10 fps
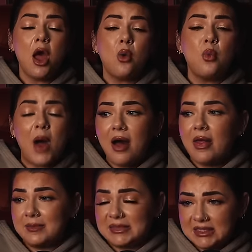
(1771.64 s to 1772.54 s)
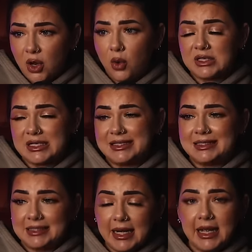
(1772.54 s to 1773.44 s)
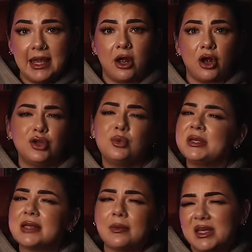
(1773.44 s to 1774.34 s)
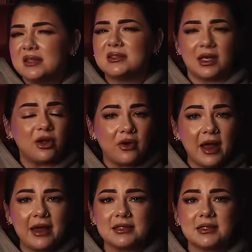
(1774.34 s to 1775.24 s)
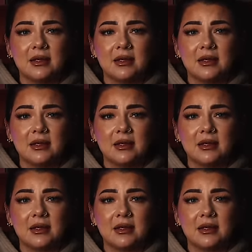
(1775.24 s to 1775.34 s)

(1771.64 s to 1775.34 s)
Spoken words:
while I'm soaked and sitting here, can you please get me a cigarette?